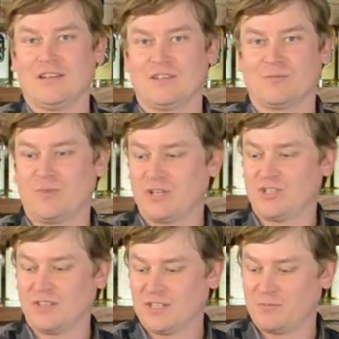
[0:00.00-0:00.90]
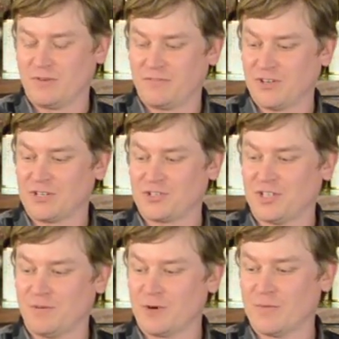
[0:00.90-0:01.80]
It's Big Gin that's been finished
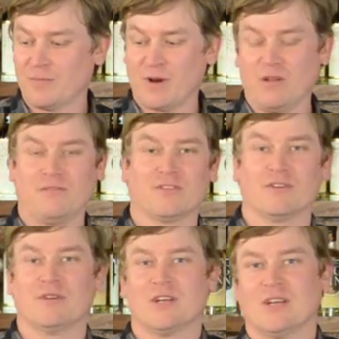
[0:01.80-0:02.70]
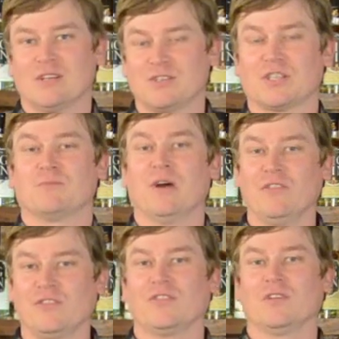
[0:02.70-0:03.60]
in a bourbon barrel for 6
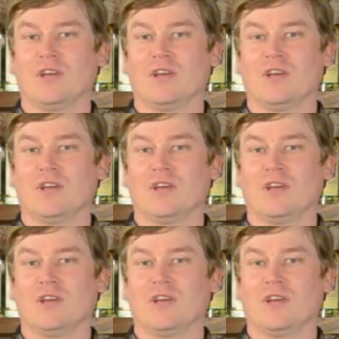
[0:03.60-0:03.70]
months.